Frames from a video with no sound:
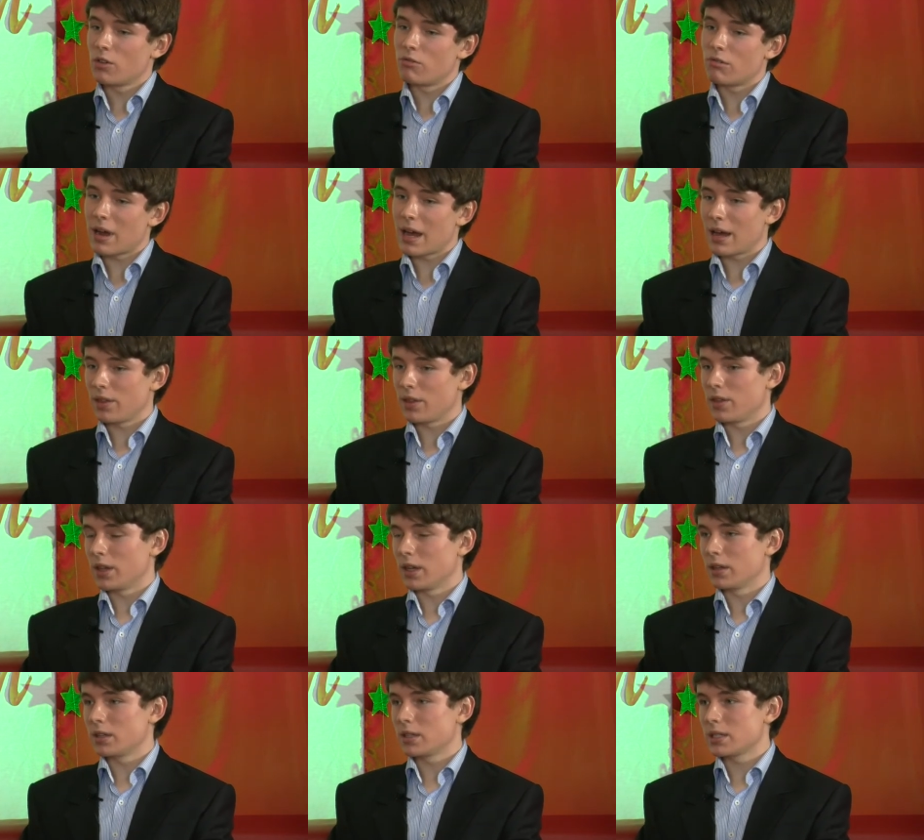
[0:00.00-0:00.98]
rather
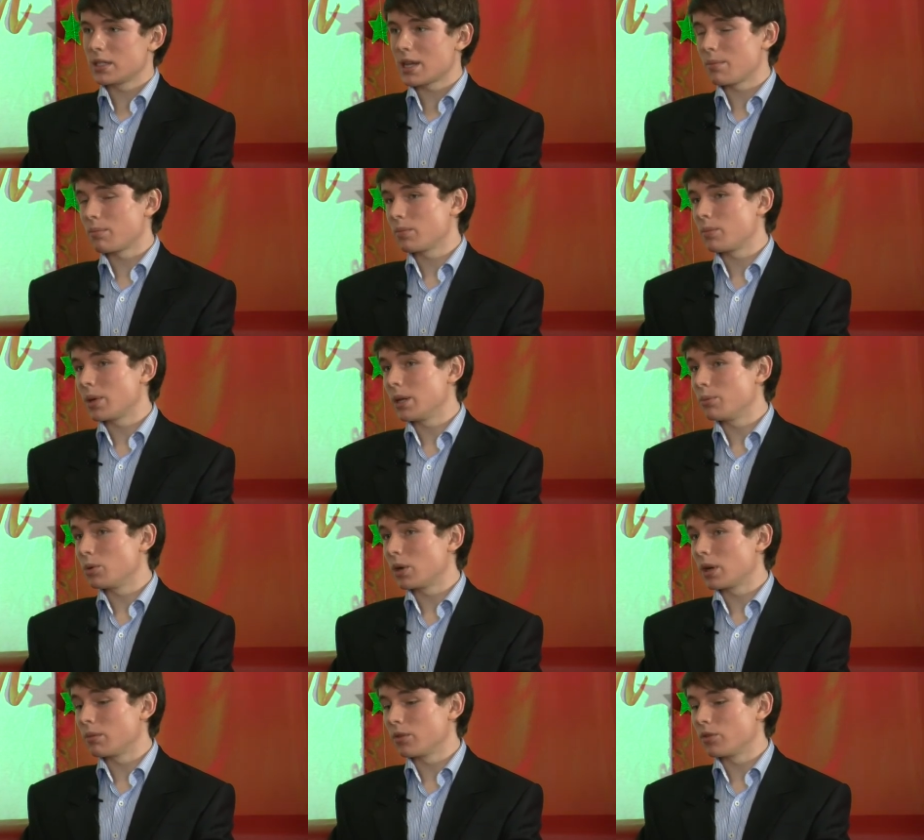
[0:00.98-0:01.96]
than some people
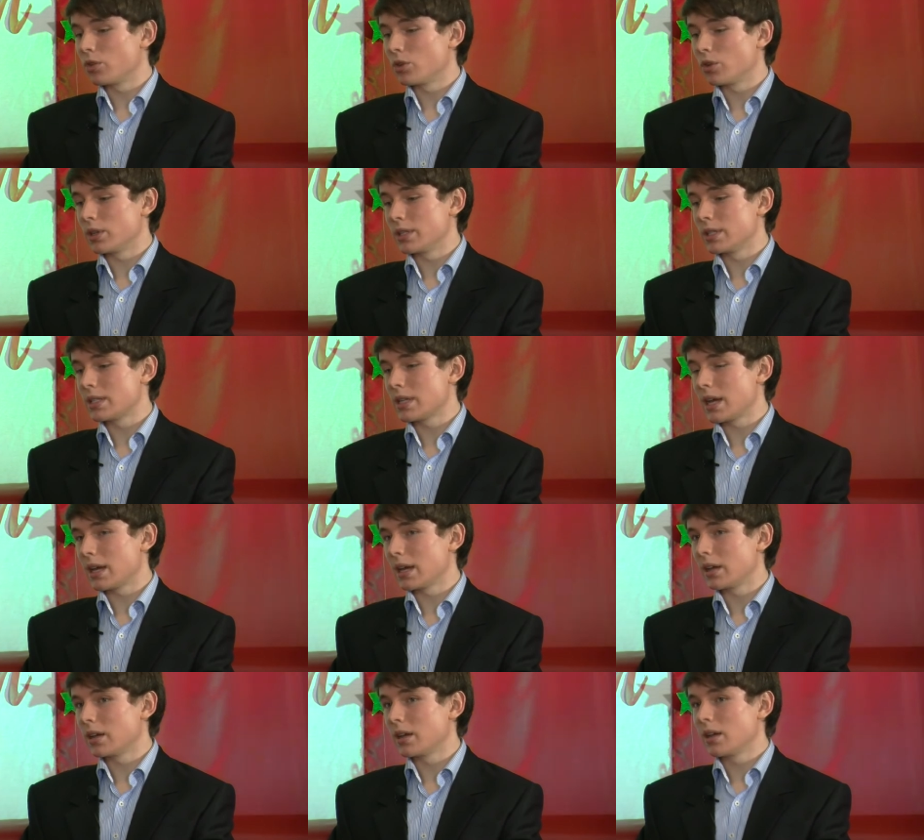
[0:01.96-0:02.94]
coming forward and
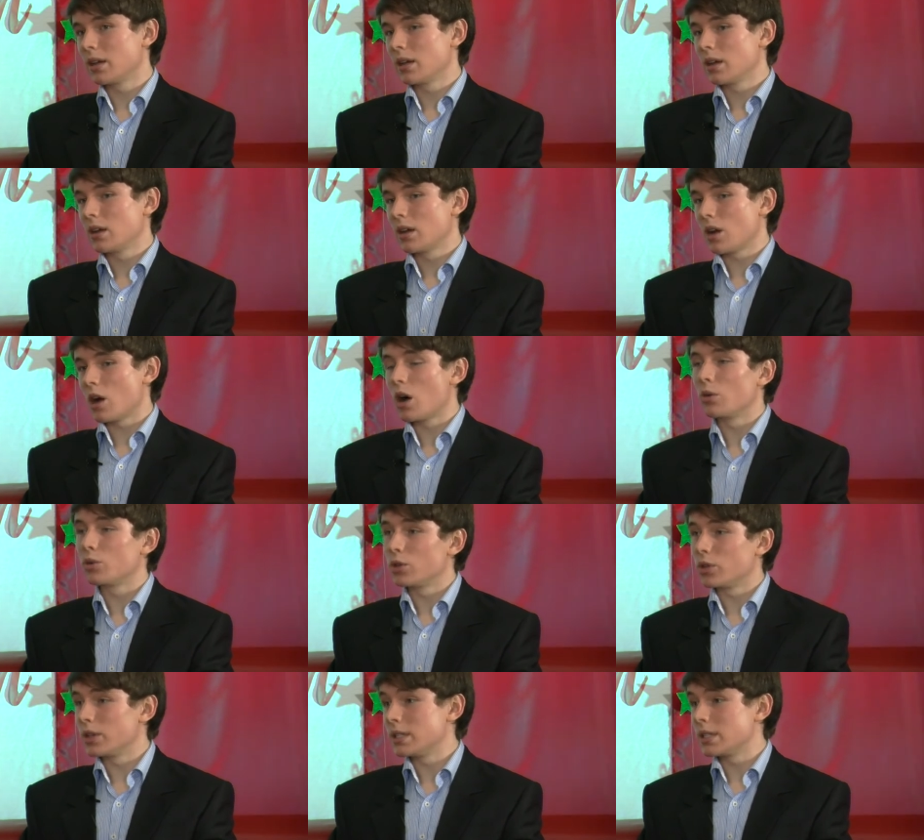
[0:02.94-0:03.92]
saying, I'll
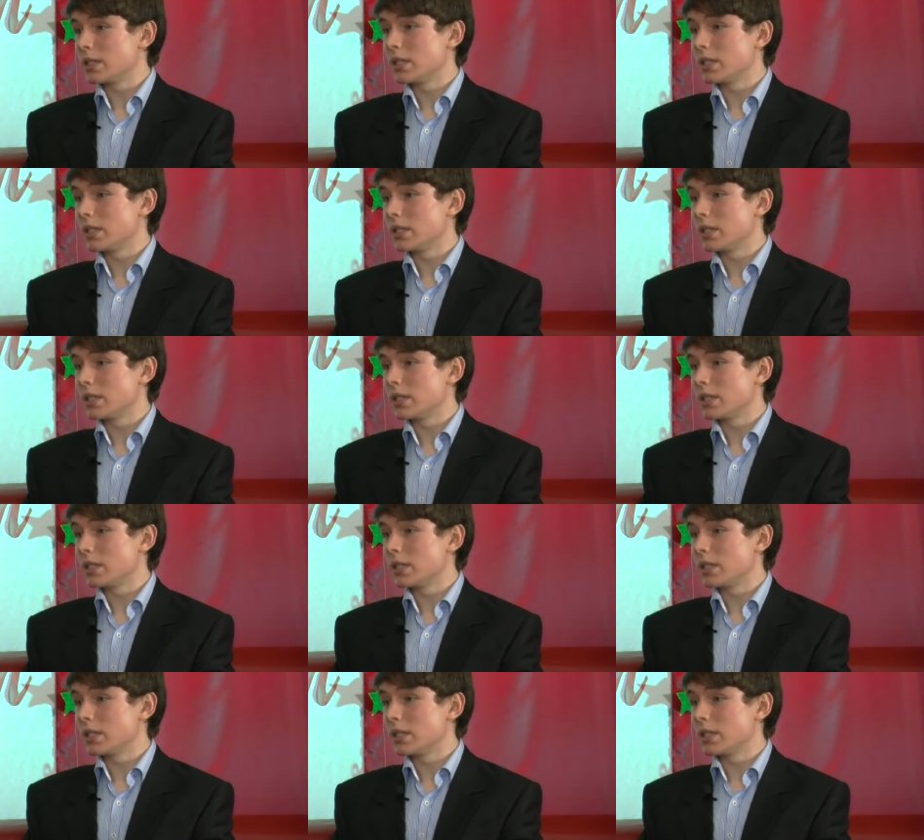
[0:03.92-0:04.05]
do this,